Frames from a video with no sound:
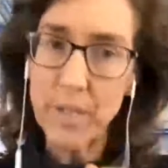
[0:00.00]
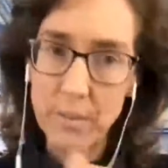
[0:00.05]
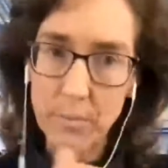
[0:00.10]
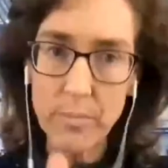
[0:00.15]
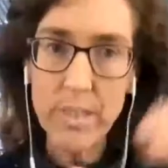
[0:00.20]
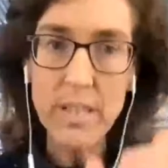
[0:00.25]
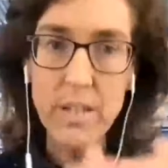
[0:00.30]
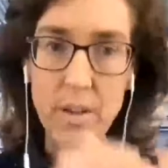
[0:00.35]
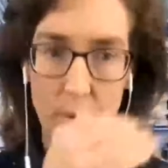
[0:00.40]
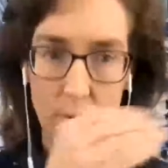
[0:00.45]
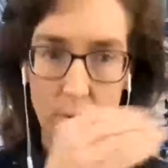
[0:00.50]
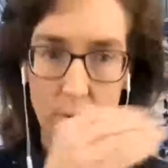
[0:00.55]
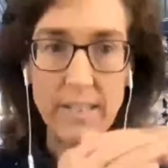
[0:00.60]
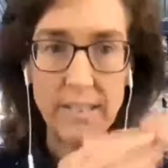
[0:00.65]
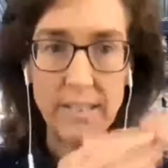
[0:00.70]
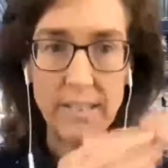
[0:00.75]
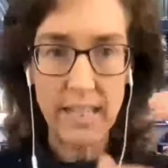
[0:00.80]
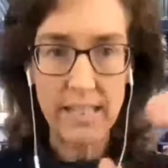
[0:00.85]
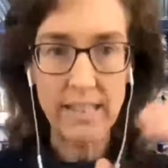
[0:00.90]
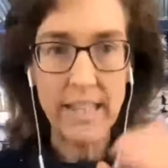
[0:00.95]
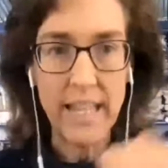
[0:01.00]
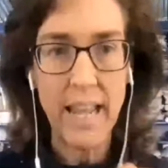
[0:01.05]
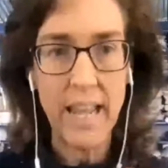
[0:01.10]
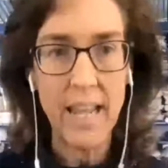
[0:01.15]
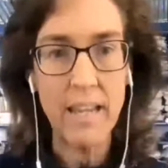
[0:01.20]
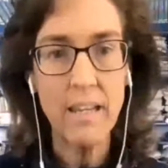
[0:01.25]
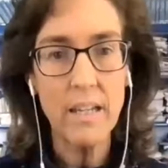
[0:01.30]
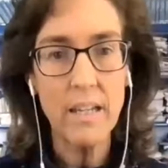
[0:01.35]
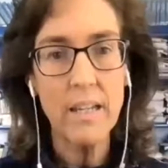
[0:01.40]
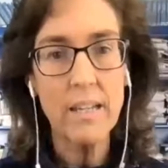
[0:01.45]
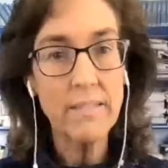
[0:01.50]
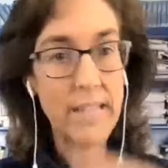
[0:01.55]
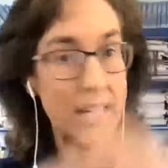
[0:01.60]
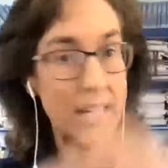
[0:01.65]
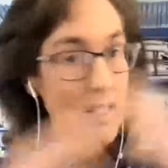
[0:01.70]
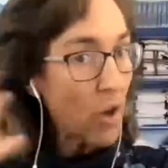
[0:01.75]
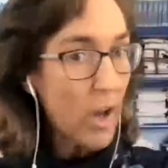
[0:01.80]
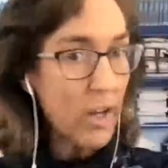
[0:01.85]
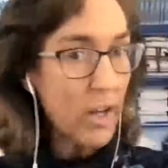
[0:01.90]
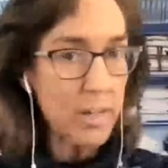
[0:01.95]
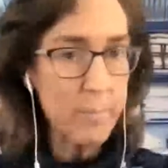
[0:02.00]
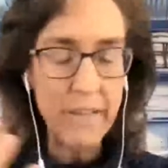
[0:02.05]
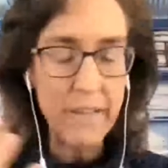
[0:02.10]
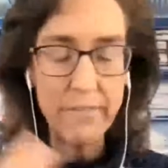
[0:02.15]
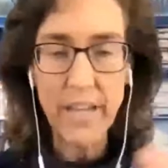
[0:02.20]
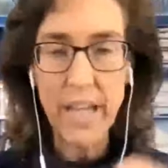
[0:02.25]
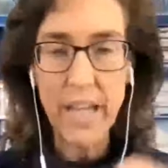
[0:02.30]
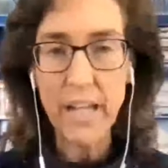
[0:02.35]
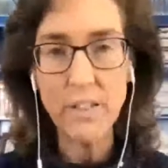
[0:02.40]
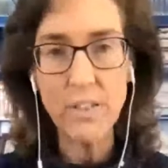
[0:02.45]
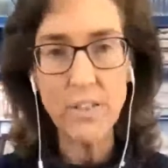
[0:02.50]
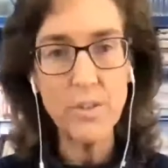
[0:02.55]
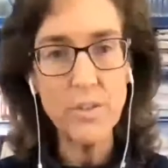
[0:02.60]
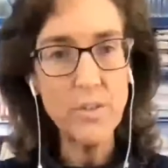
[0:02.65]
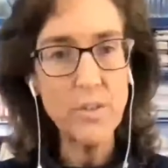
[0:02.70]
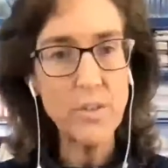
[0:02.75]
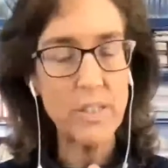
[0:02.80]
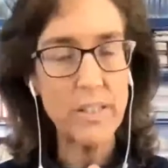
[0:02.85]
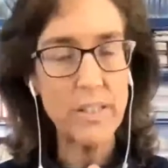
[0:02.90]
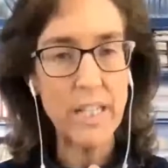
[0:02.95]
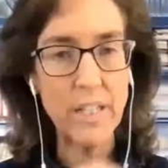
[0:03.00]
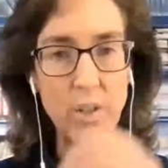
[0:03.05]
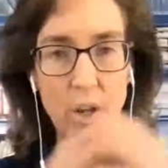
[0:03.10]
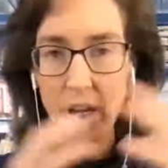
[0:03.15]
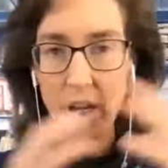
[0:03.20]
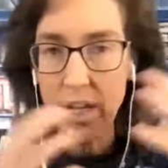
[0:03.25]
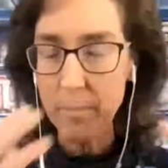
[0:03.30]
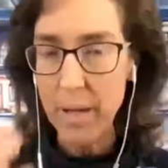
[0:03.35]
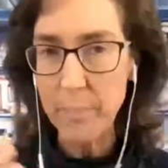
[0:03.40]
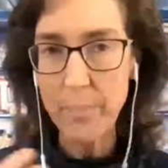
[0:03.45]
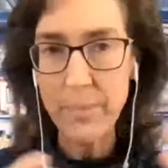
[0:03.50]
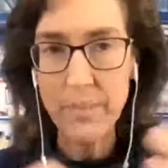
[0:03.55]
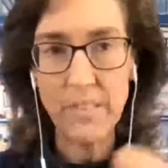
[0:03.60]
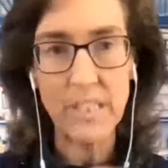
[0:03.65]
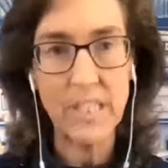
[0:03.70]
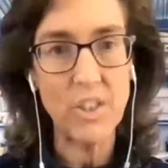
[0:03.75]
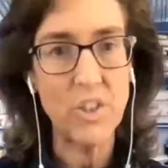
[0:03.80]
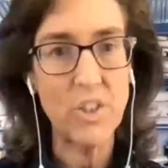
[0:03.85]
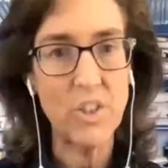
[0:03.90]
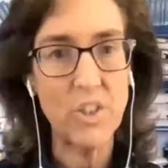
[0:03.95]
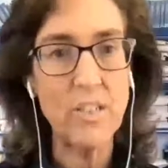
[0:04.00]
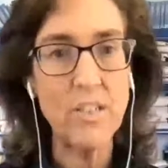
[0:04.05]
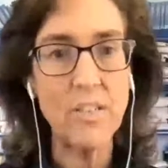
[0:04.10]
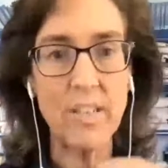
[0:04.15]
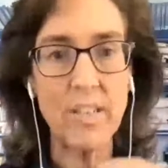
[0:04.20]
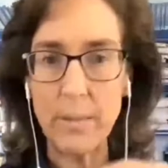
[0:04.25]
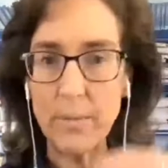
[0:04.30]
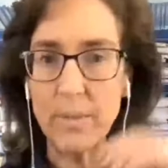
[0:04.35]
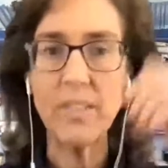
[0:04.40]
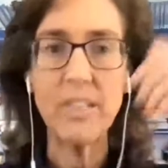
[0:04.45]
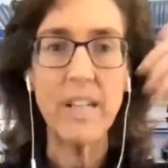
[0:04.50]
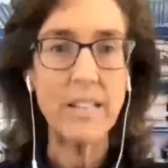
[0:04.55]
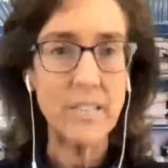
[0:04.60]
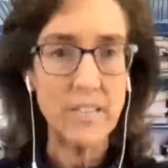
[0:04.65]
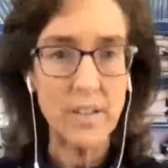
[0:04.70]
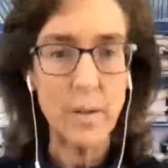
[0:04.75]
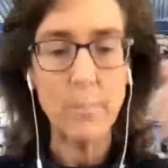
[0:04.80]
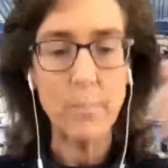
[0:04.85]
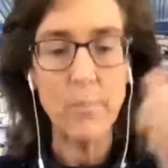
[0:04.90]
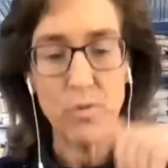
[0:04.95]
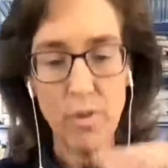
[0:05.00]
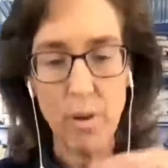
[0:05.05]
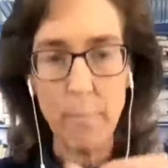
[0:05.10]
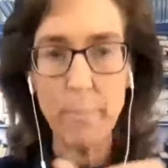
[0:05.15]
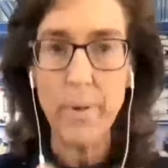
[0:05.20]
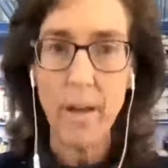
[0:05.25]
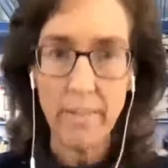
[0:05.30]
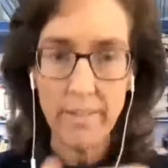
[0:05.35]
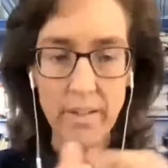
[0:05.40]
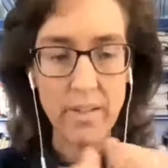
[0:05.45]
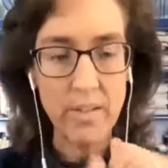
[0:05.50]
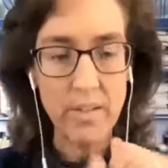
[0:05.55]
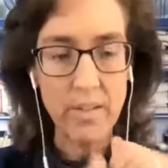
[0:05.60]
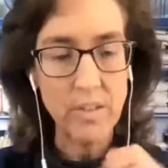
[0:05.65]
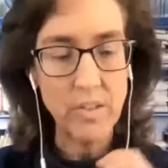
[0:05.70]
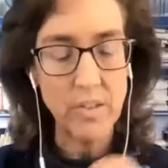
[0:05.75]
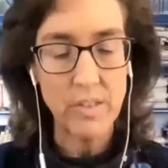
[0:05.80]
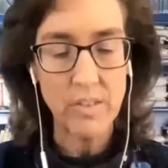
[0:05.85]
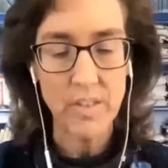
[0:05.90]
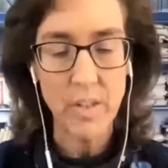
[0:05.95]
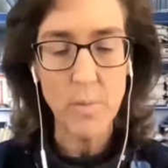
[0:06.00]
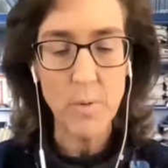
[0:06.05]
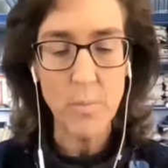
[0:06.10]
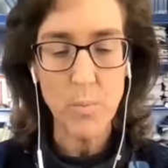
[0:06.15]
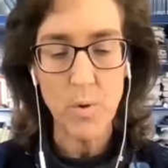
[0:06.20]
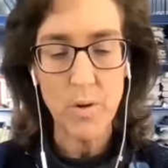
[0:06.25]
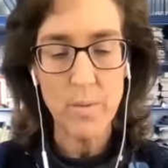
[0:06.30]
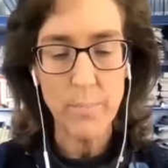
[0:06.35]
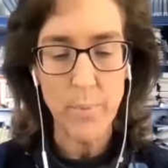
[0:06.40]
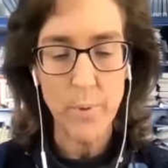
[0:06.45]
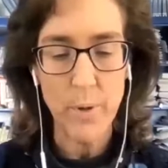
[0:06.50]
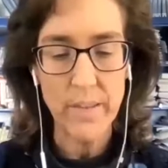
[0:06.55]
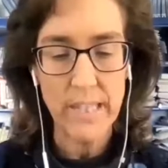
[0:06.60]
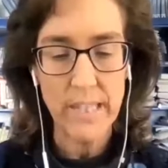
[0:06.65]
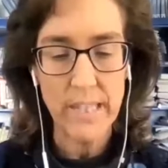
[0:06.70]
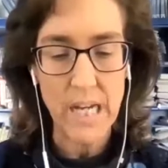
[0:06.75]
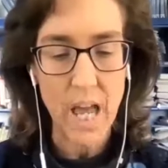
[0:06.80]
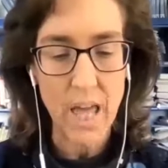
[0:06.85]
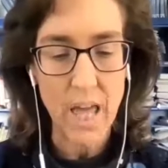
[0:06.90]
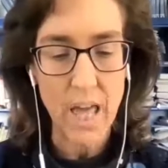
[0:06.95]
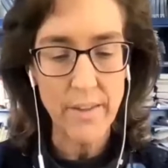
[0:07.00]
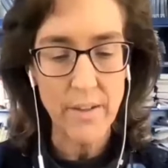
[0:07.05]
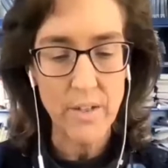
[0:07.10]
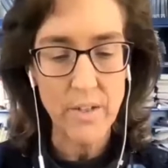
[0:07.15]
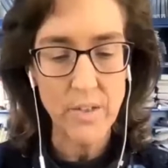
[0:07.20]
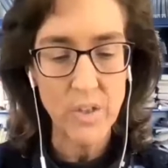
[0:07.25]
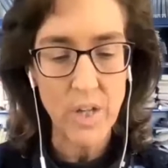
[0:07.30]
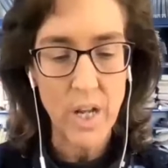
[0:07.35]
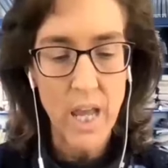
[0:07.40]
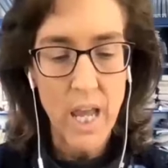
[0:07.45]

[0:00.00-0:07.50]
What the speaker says: We know this, that they talk about values and they talk about positions, and they will say some trump others and some are more important than others.